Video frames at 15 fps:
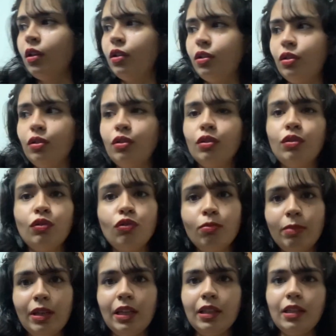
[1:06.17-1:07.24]
So to
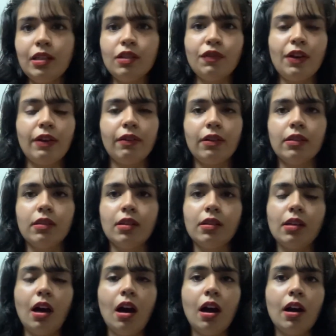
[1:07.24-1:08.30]
me, these fragrances
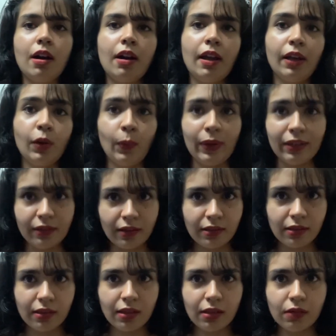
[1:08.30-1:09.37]
are
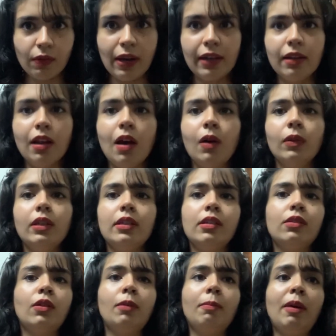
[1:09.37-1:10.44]
acquaintances right now. These are
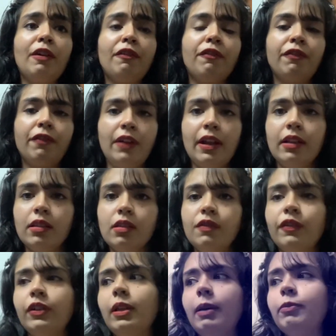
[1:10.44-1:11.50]
not my friends.
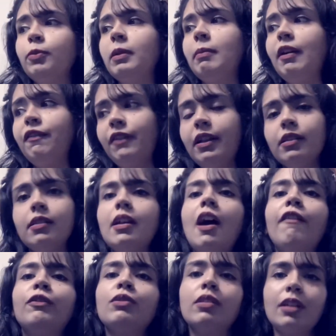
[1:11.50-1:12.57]
For them to be my friends, they
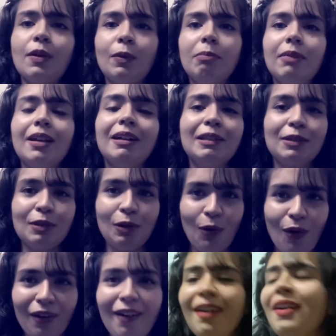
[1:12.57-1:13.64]
have to stay with me a little
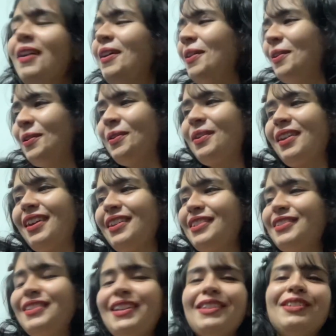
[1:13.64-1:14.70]
longer. Okay,
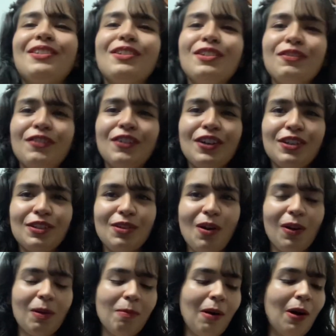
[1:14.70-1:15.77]
so let's just first
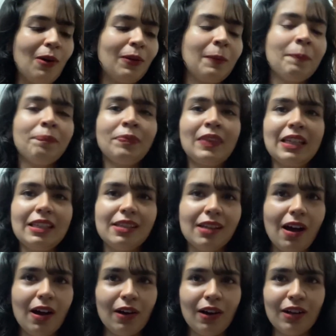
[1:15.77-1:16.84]
talk about
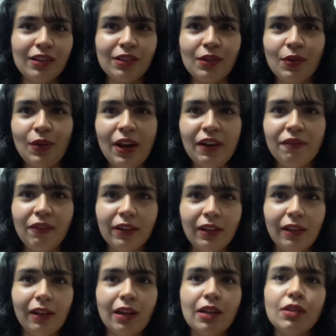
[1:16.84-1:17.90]
Zara's Red
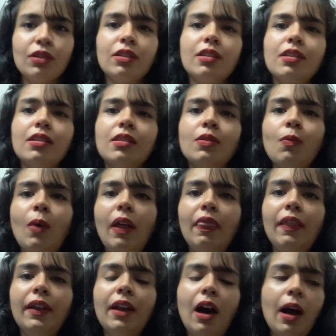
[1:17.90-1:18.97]
Vanilla. So this is the one
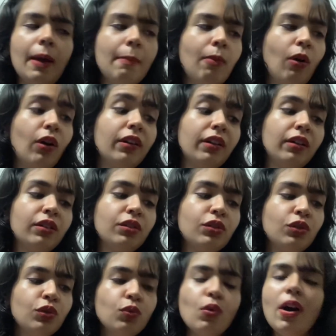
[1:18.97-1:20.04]
that I bought a
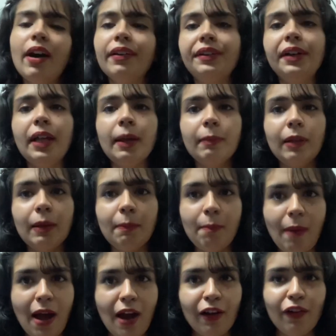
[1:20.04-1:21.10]
200 ml
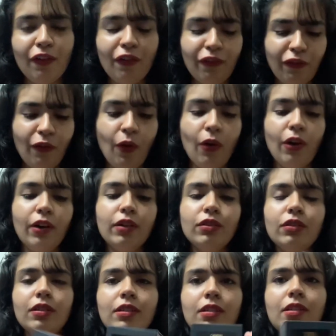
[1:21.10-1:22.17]
pack for. So
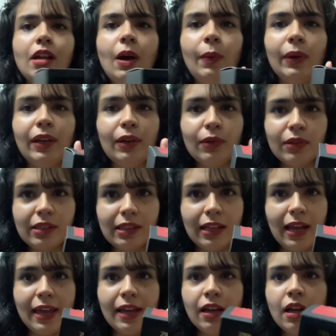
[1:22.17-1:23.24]
this is how it looks
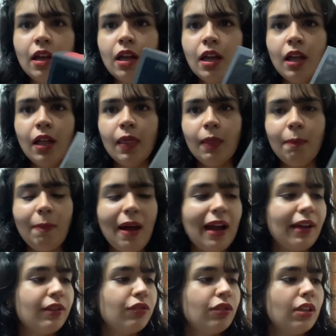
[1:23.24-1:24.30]
like. The
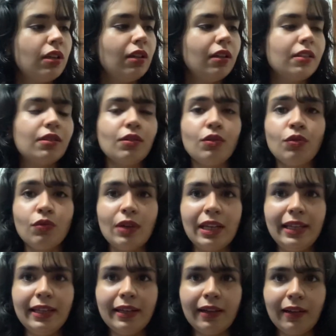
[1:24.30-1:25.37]
packaging is
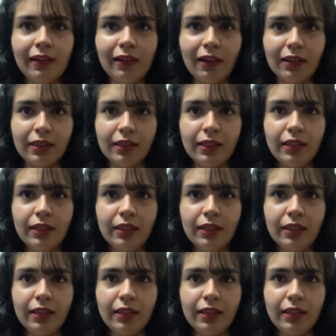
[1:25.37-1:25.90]
really classy.